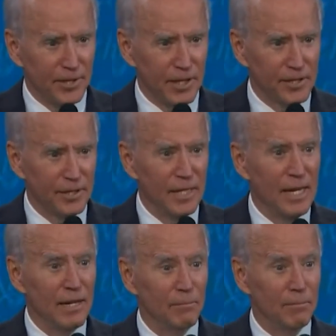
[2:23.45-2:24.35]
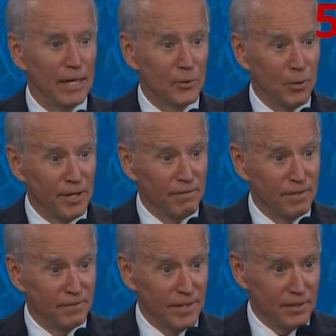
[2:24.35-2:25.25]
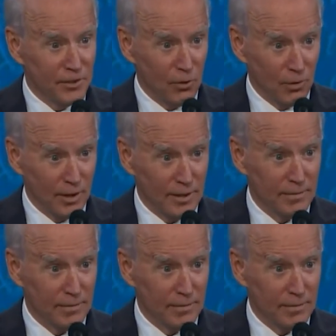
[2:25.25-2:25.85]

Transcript: production, by 2050 totally.